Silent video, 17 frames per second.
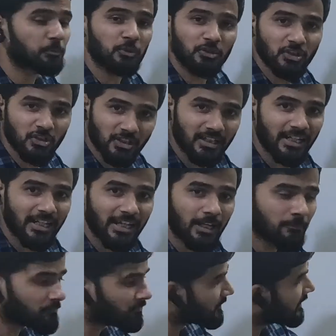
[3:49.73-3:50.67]
position A.
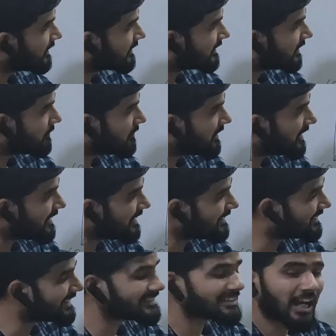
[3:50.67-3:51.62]
Similarly
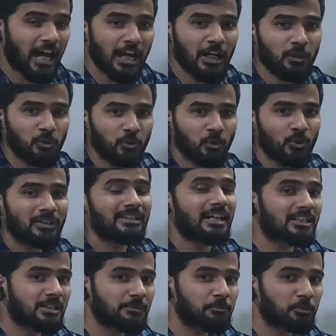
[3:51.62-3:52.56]
this r2,
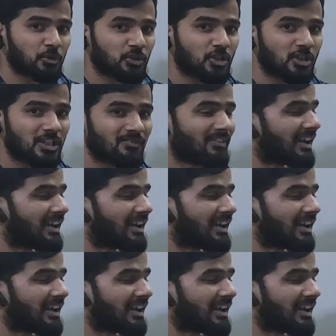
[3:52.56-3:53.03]
that's a position